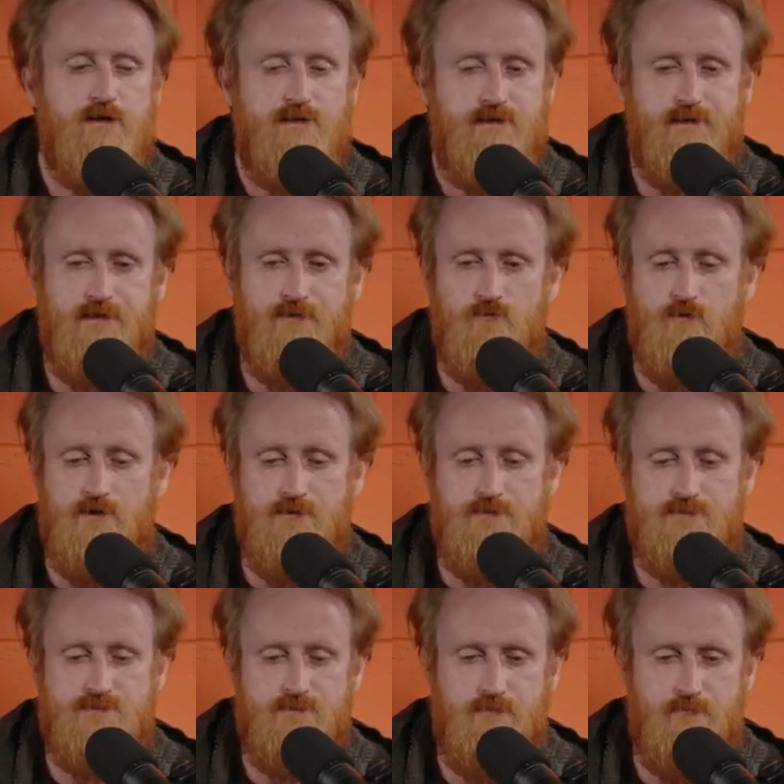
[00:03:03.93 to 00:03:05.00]
He
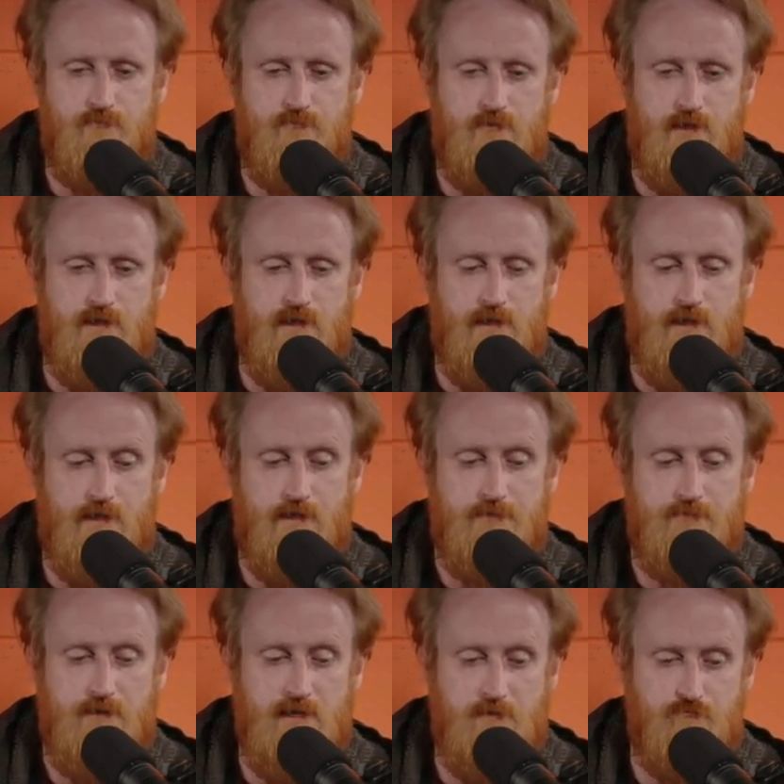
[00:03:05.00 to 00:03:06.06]
was uh,
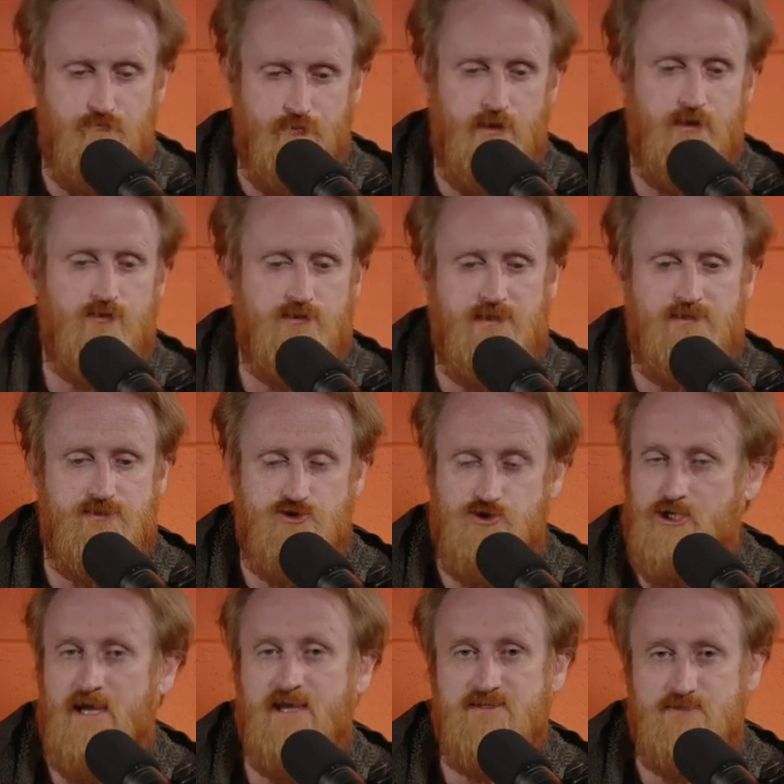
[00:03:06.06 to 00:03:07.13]
a brilliant
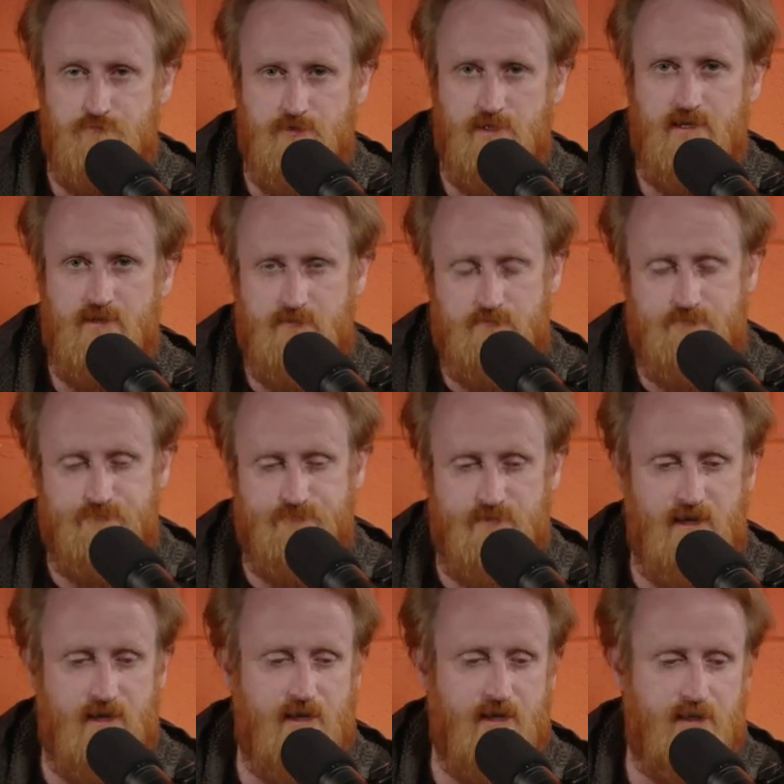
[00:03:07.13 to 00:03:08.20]
chess player
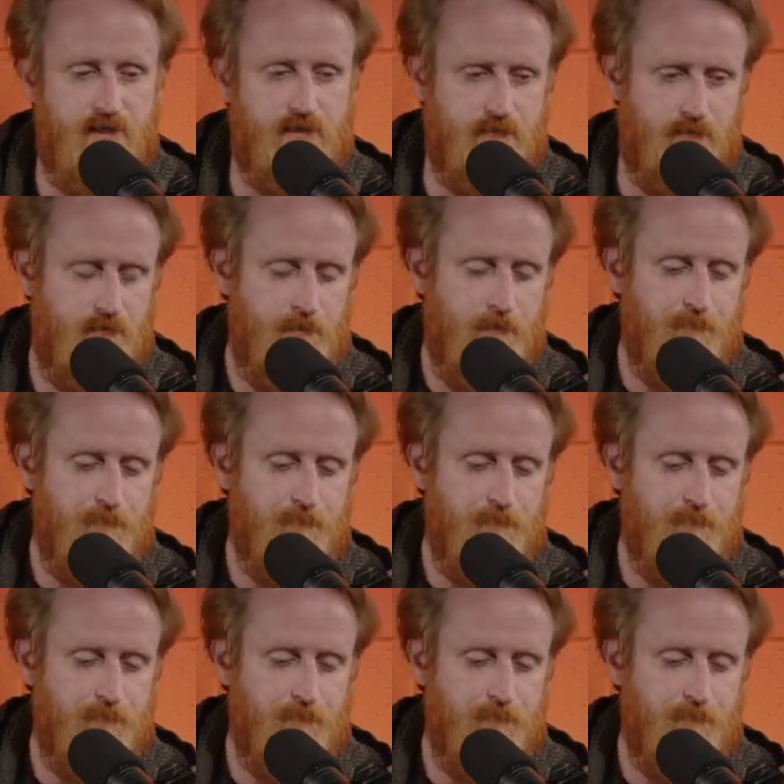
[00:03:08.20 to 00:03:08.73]
and.